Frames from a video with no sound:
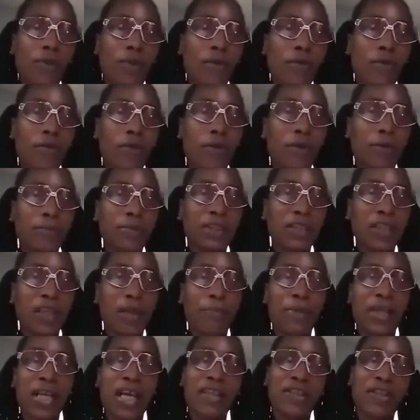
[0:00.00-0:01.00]
You know what I'm
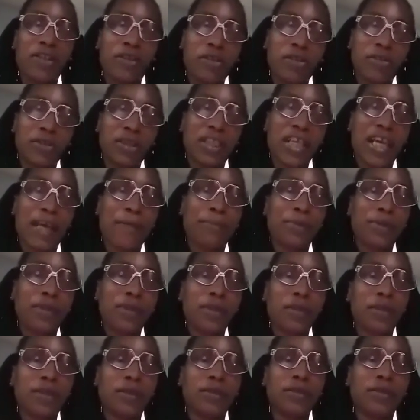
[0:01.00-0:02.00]
saying? But I know you're tapping
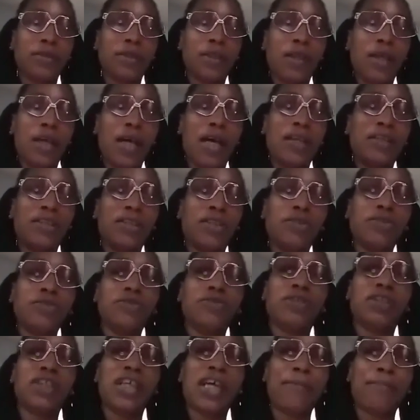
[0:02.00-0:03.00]
in. I know
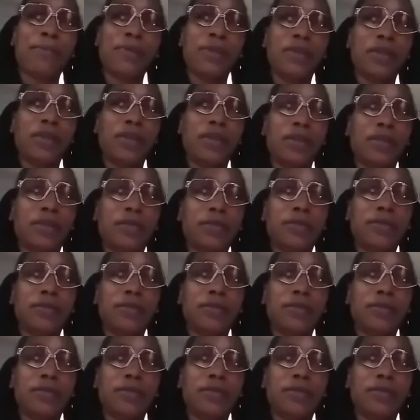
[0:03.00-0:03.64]
you're tapping in.